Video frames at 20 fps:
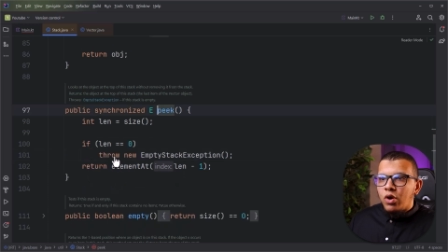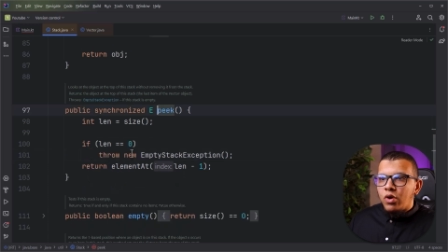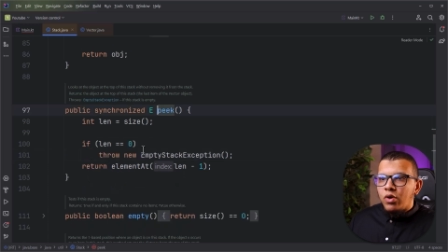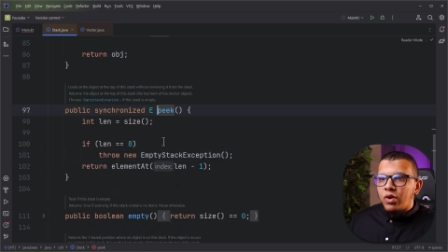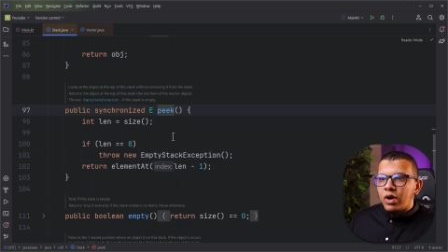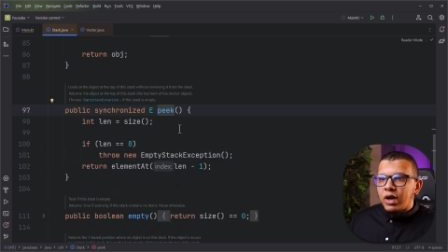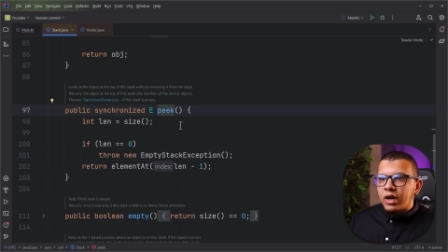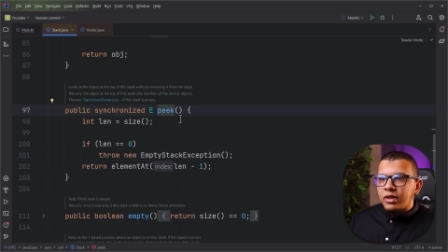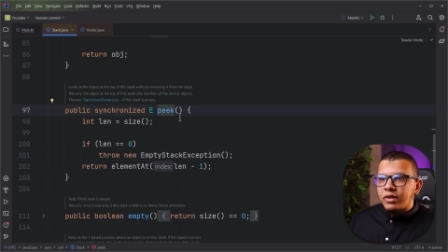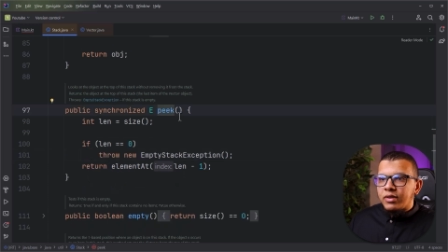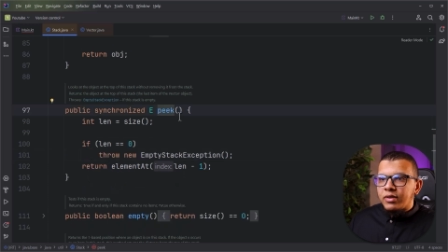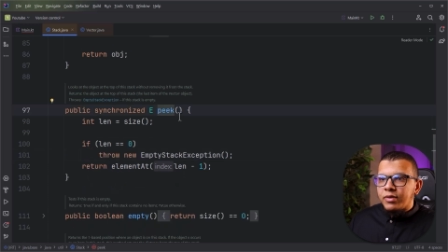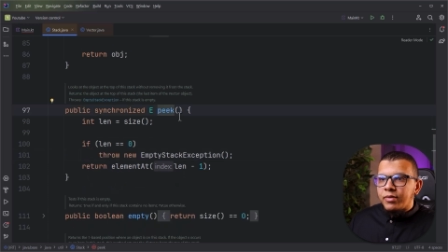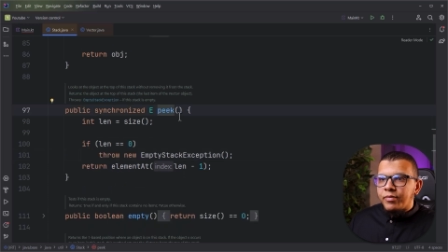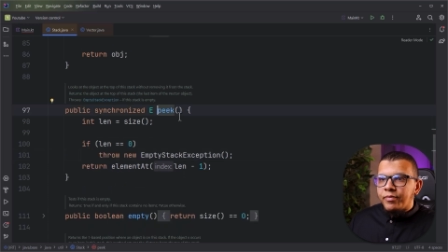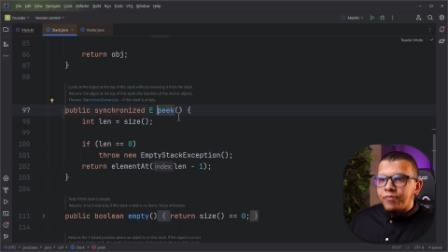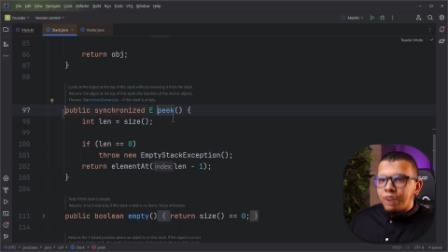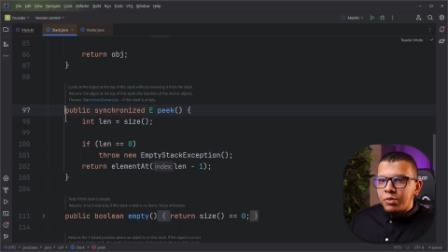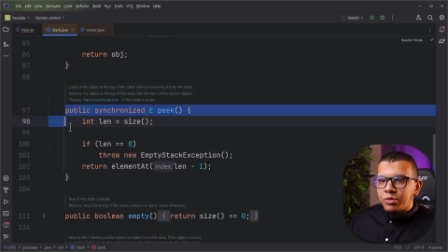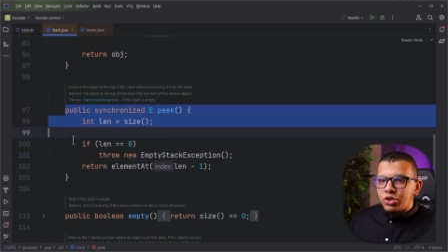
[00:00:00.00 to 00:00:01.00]
All right,
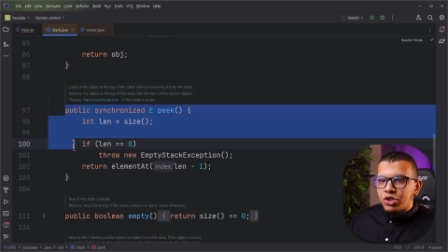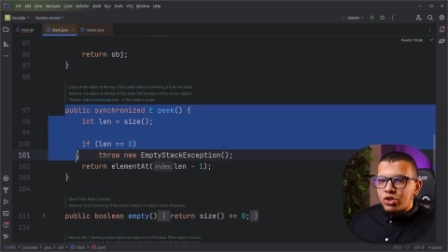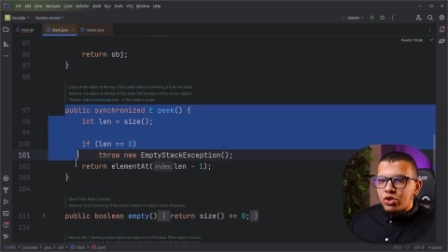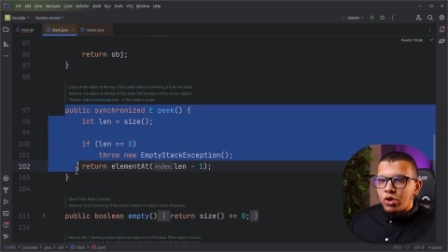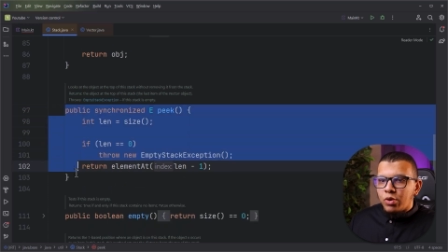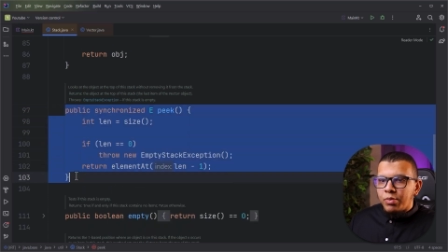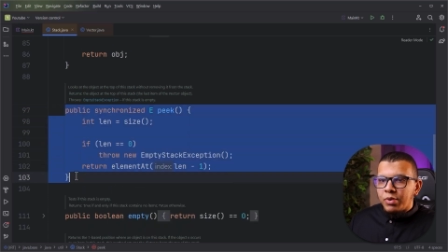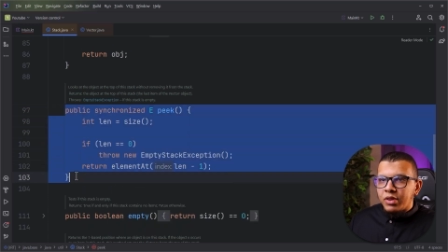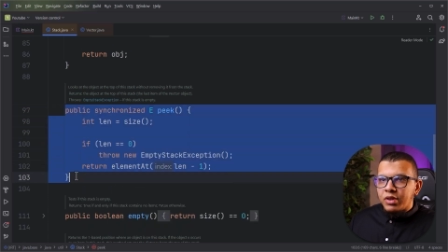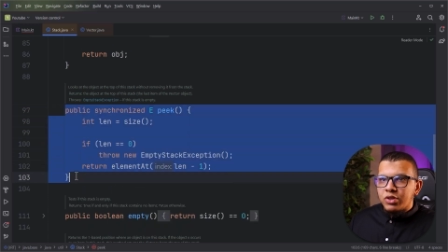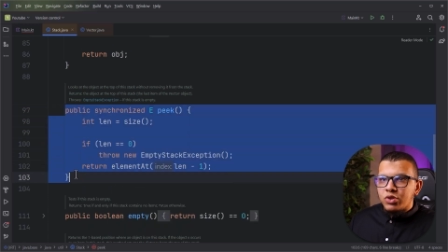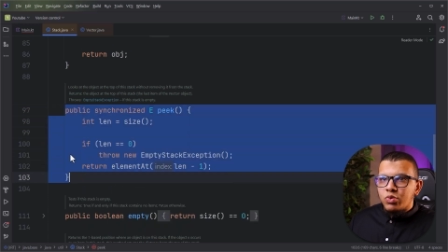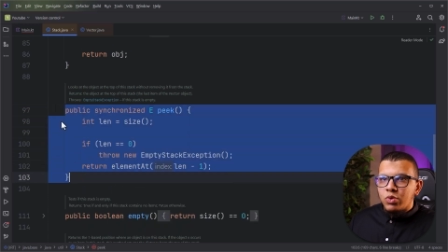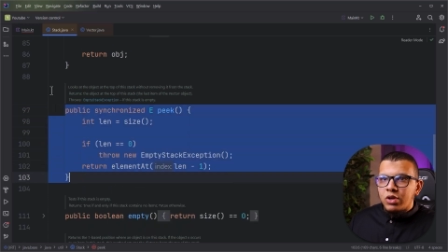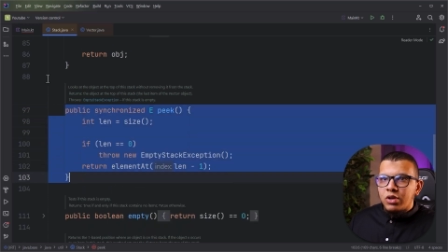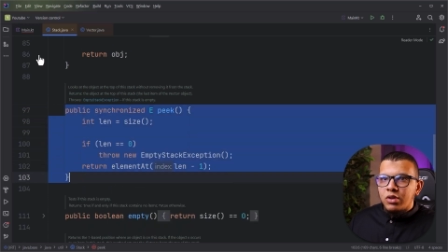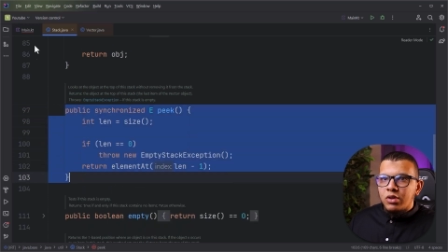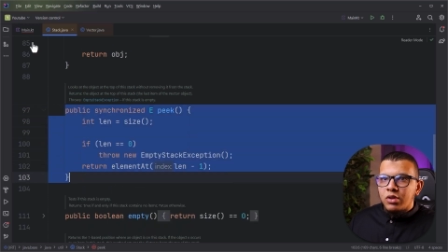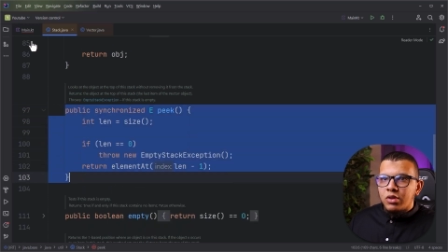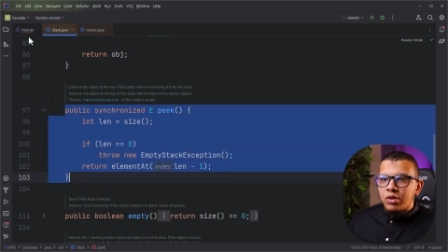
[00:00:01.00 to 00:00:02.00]
let me just copy this
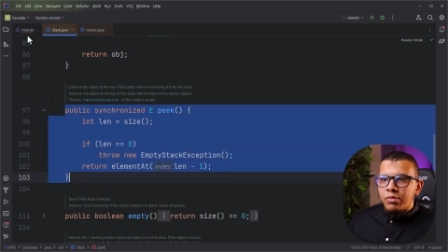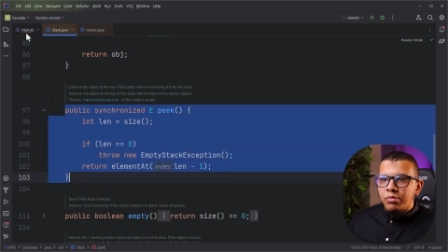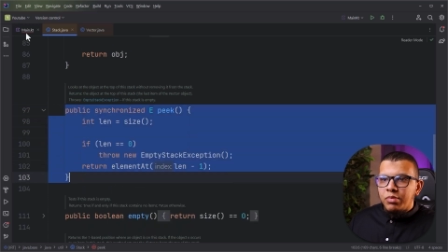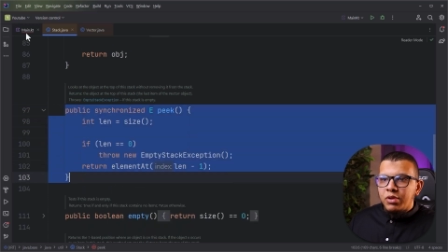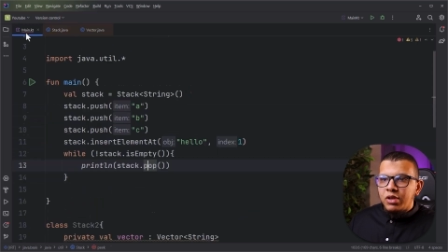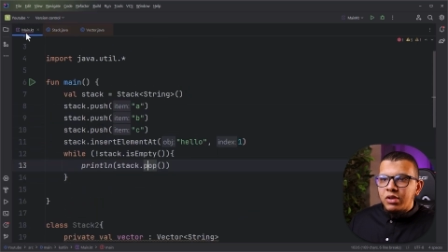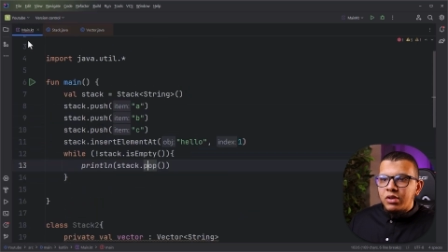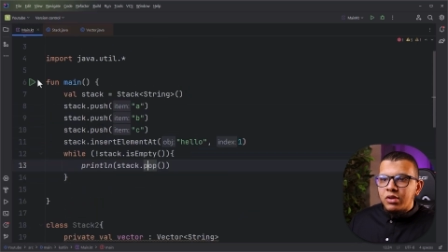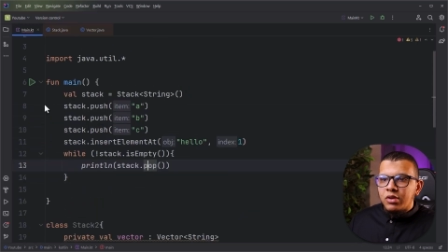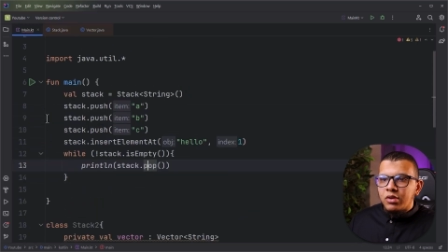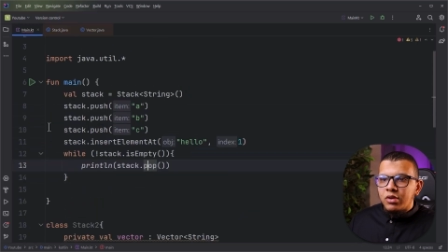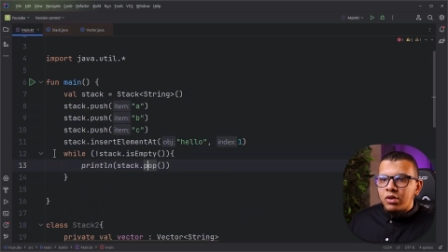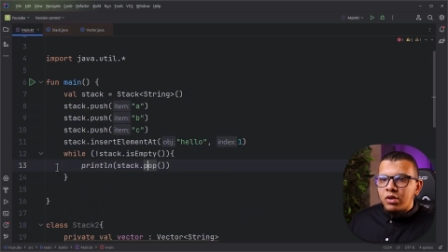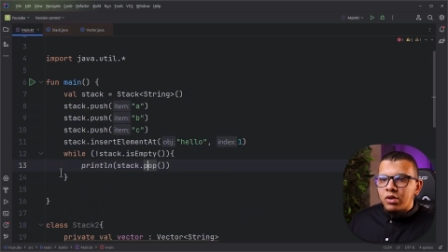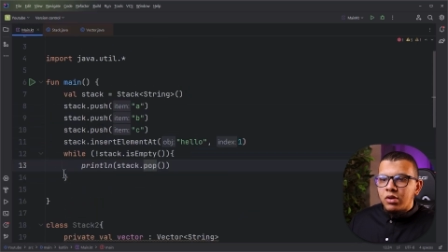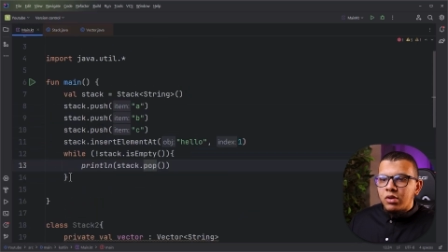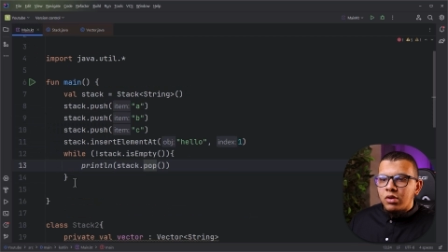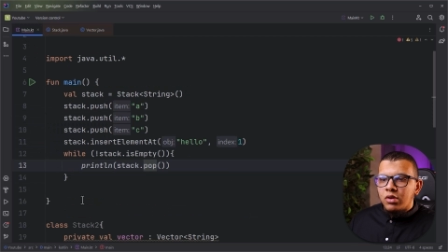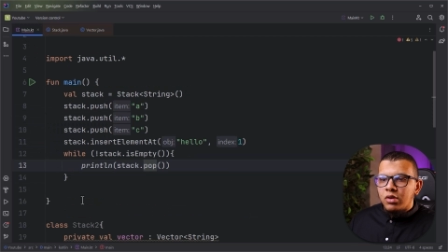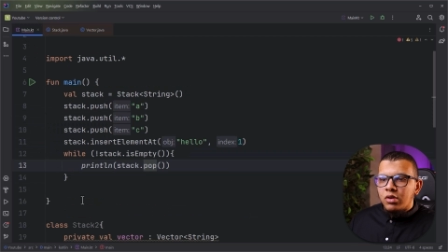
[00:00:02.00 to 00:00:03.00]
one, the peak,
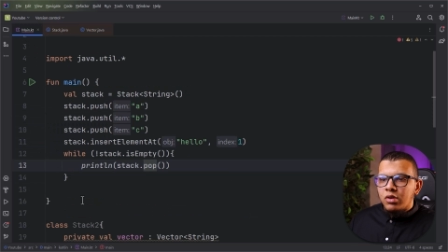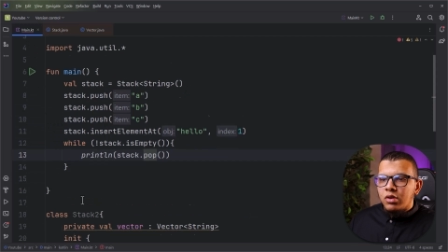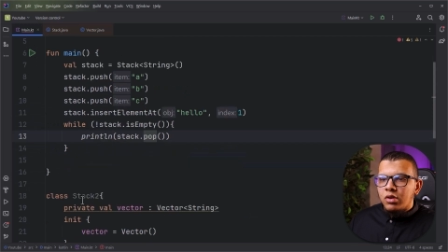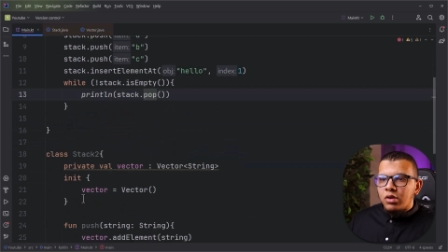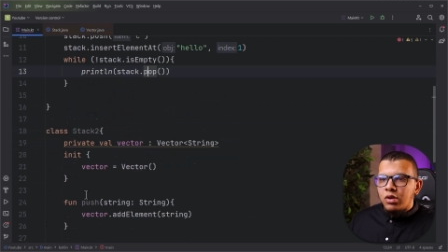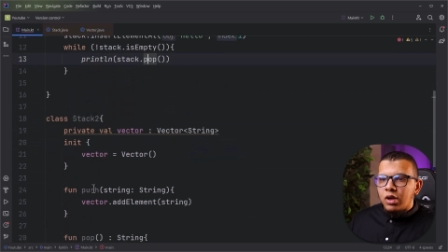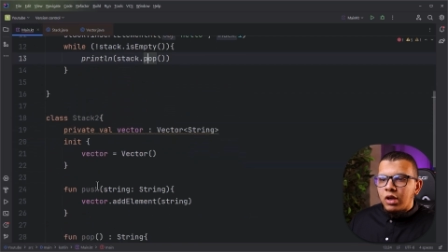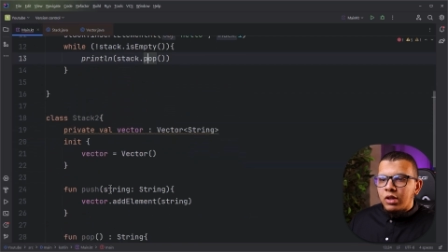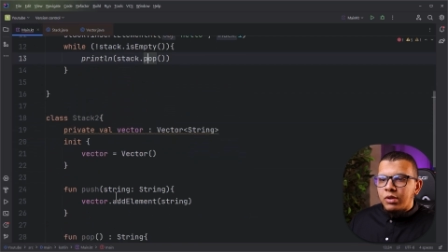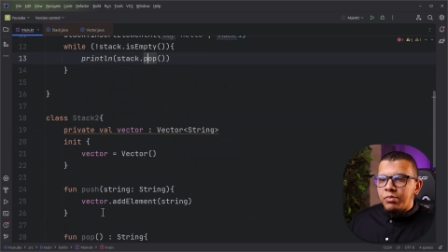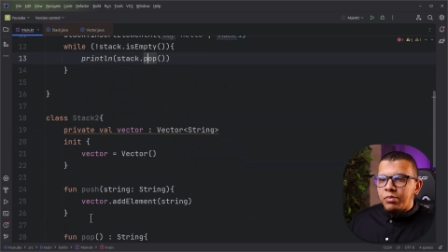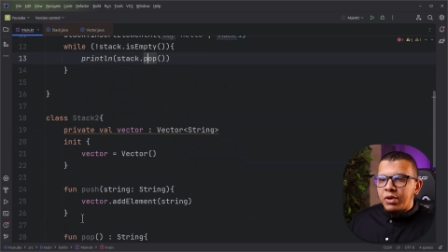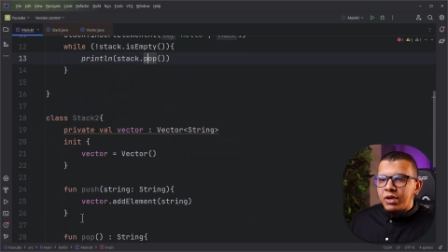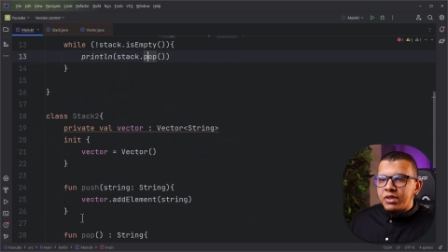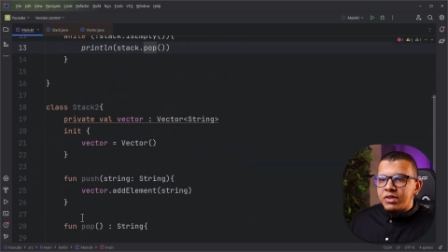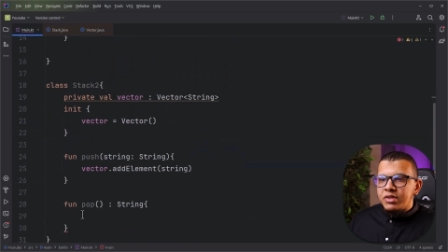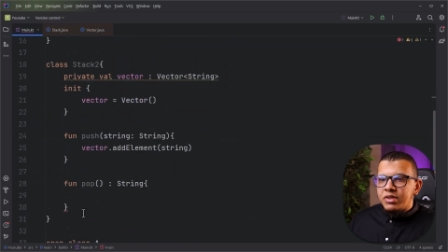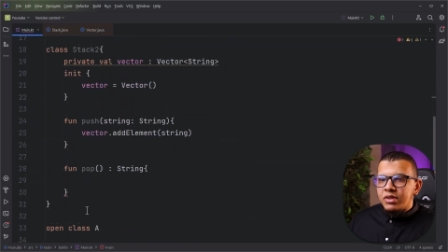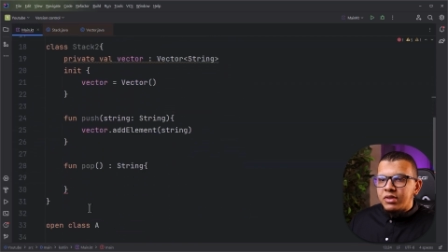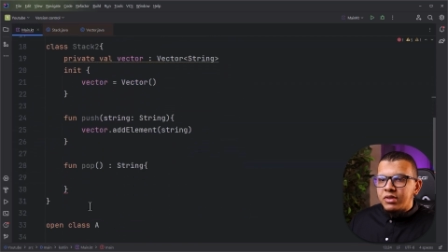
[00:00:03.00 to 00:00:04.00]
and
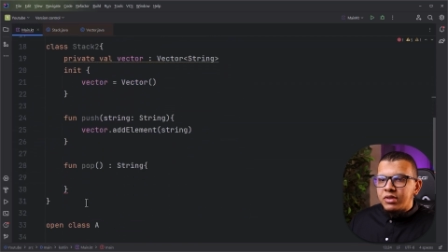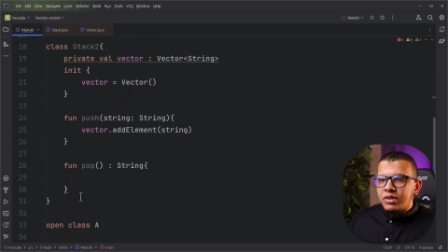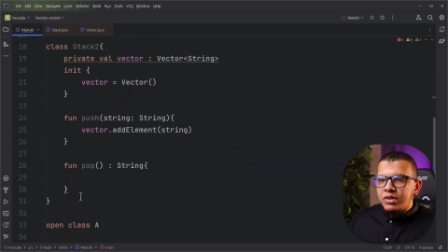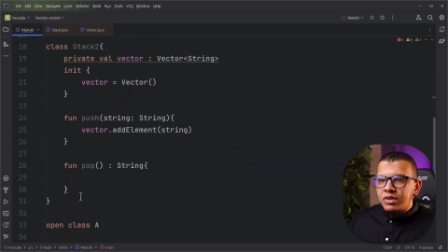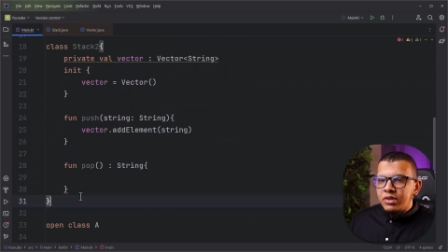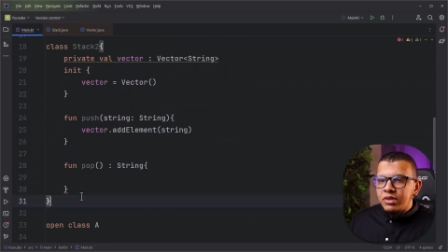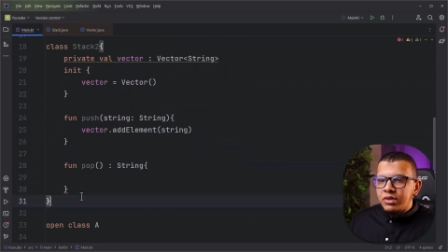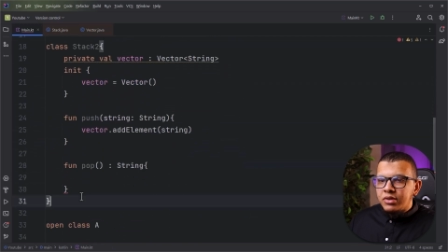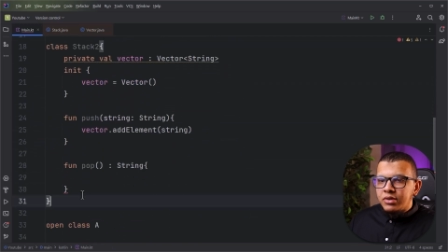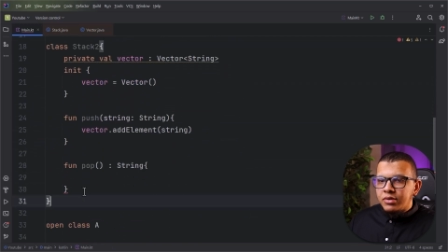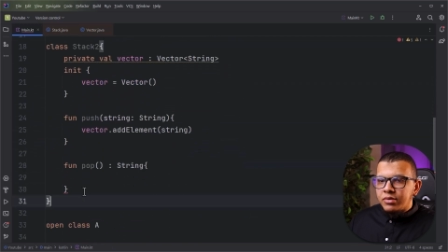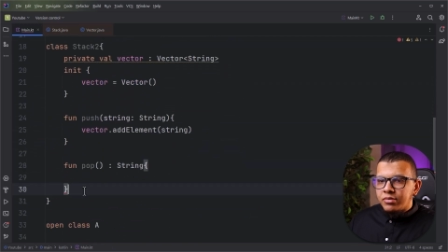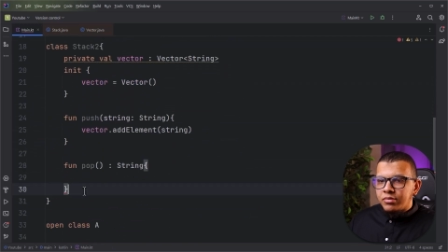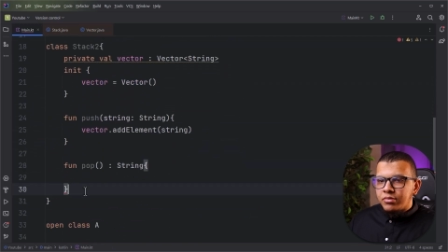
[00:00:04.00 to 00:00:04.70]
paste it here